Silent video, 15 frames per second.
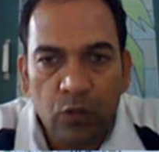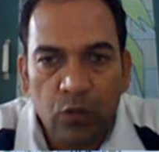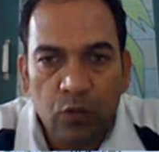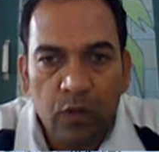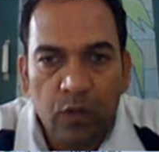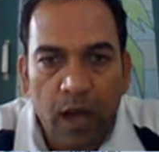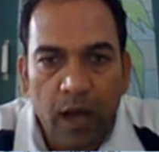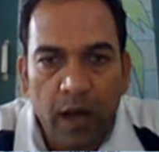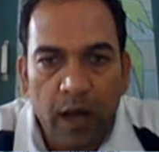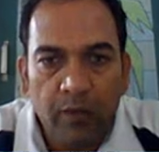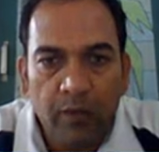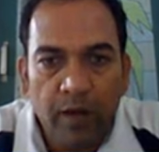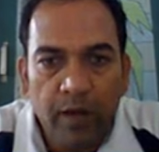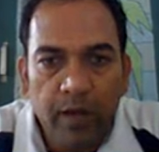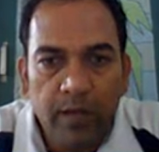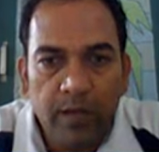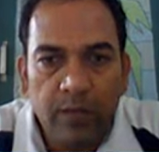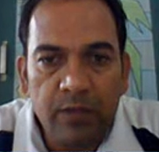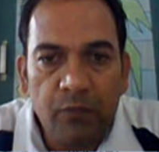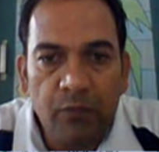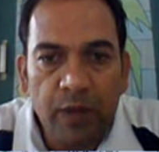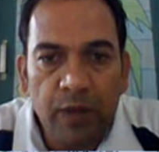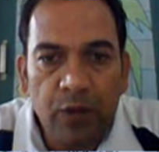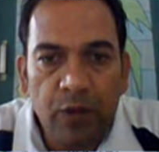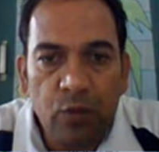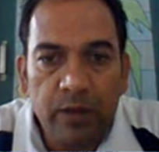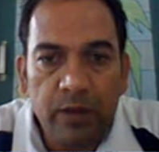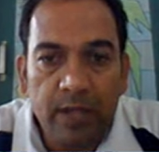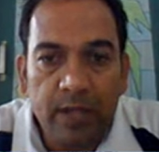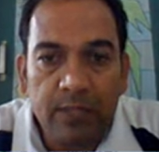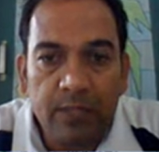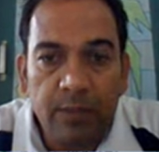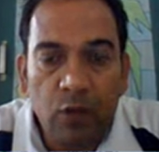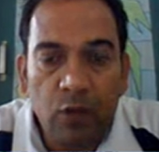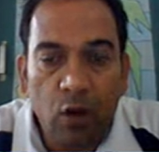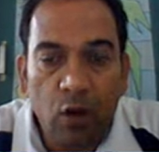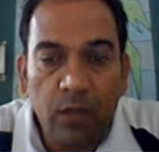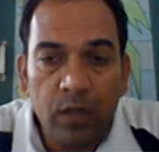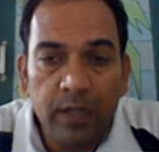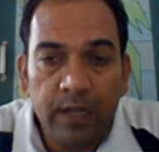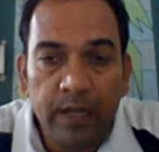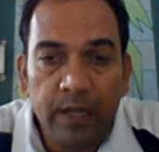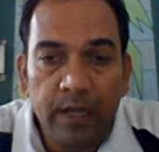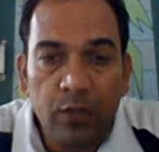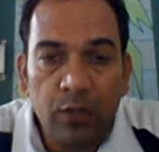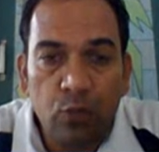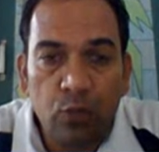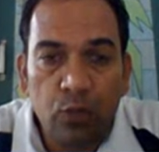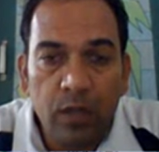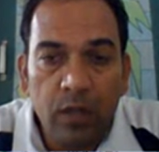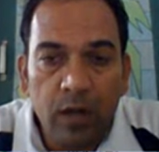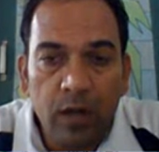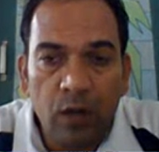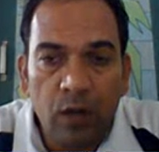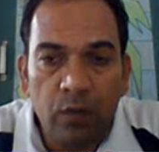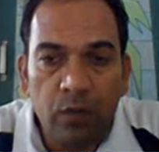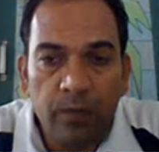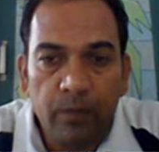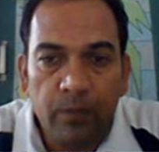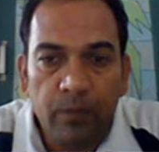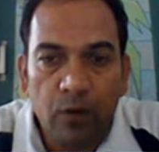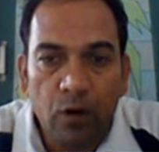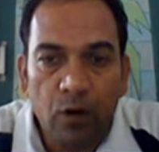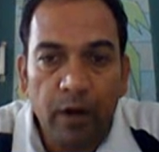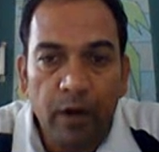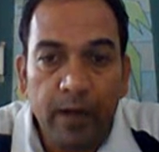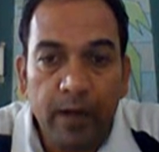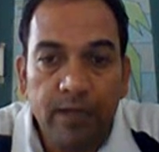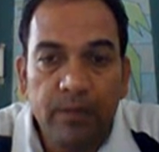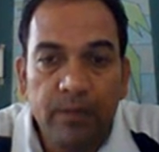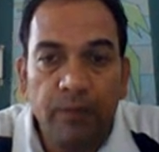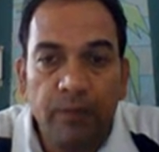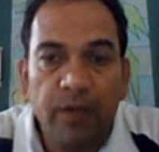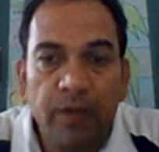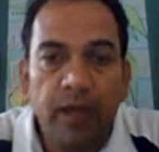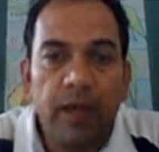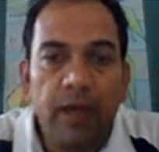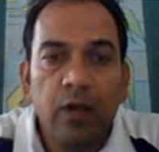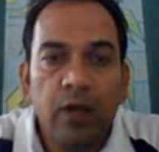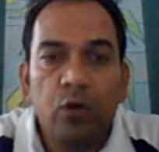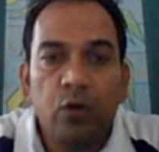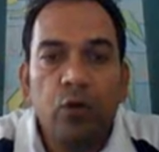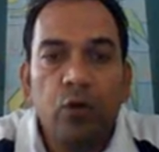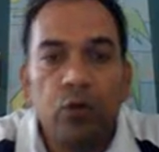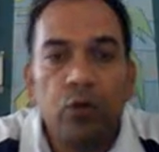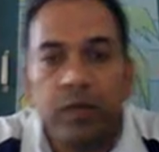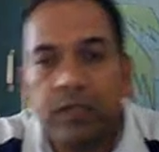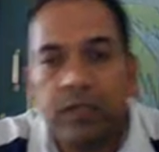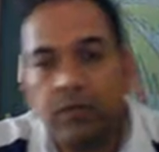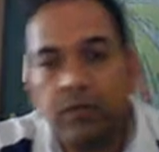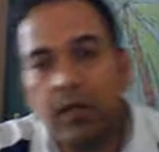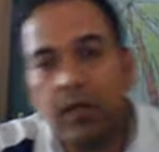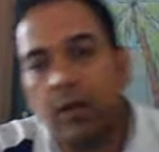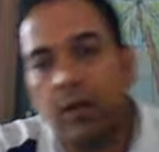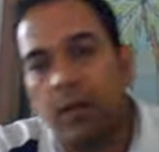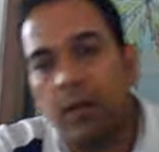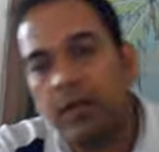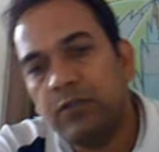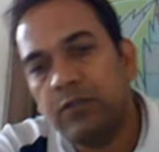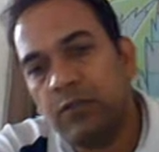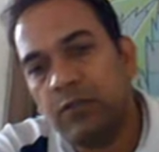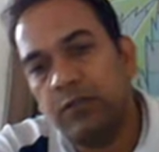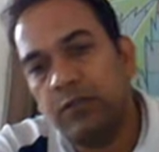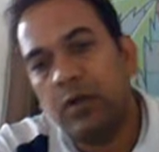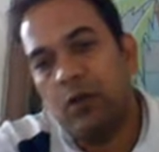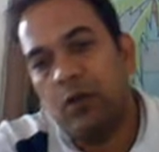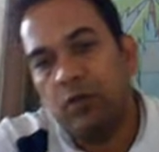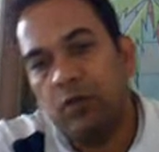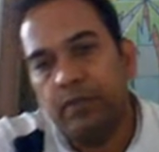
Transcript: So the hardware needs a way to transmit all the data to the cloud, or needs a way to receive the commands from the cloud.